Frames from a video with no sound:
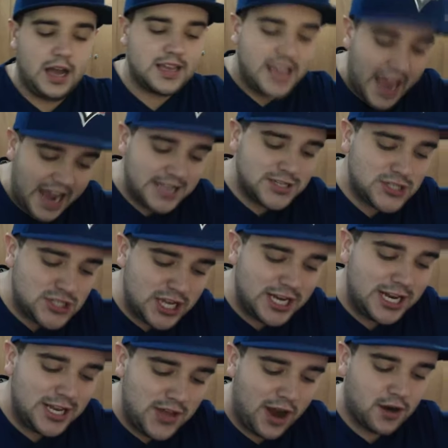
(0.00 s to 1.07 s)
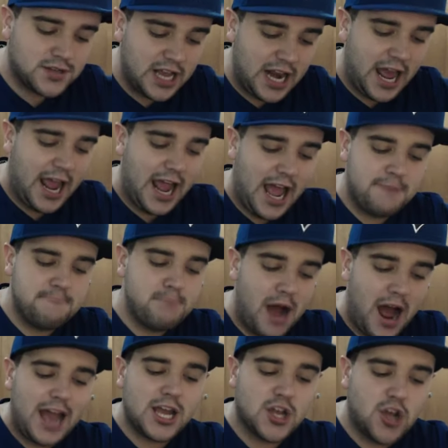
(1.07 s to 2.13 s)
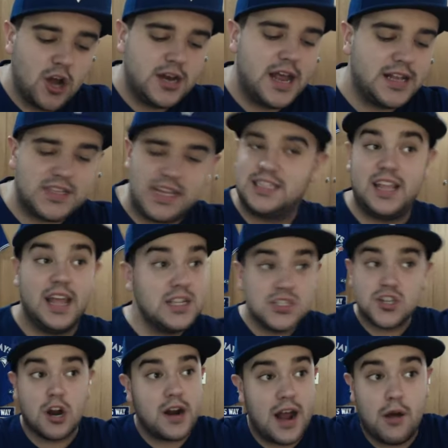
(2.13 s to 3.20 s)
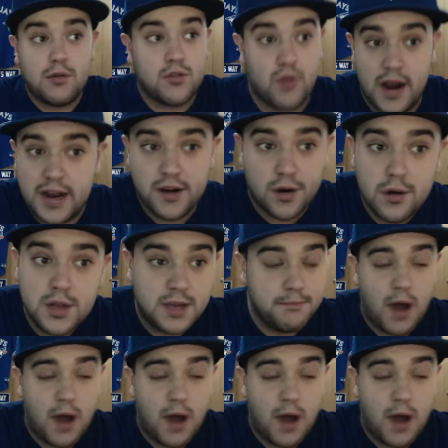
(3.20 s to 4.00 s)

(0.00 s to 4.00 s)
Kansas City there today, and my goodness, it didn't start out great early.